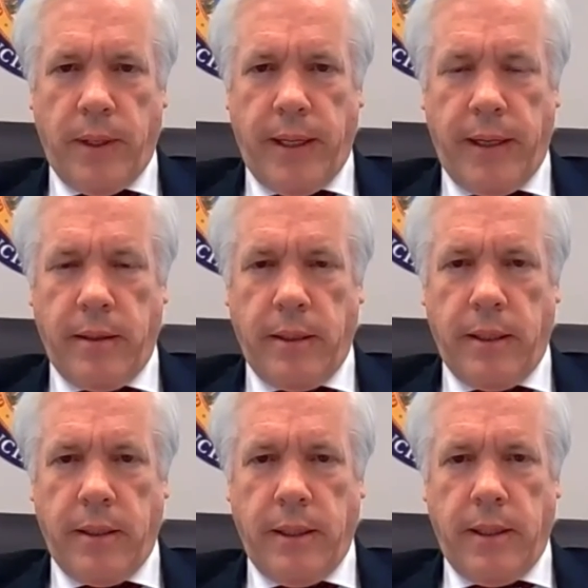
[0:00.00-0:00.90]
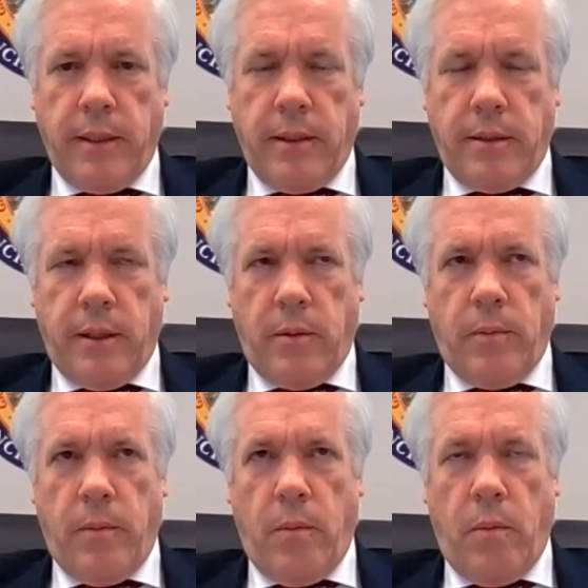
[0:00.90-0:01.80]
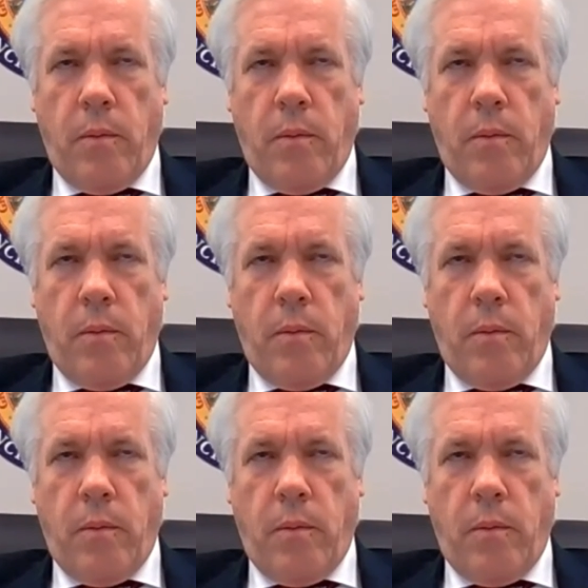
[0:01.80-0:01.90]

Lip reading: and so